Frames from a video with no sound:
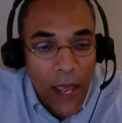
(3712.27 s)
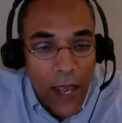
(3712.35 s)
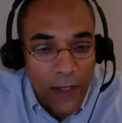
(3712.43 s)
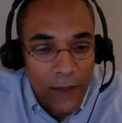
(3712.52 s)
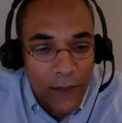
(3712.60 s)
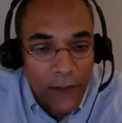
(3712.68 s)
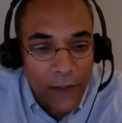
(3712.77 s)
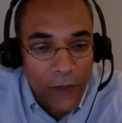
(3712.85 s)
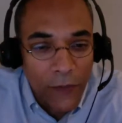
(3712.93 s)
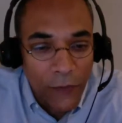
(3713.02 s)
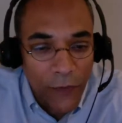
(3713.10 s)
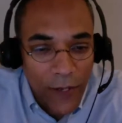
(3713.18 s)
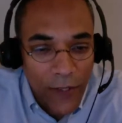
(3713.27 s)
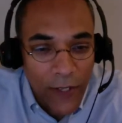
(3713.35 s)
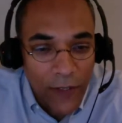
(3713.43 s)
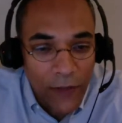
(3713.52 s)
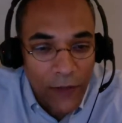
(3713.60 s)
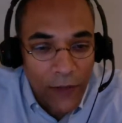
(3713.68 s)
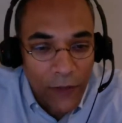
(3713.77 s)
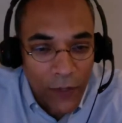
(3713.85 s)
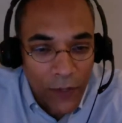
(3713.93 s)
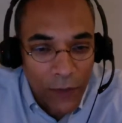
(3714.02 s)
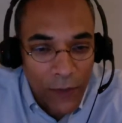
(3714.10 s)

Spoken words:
access to finance to start a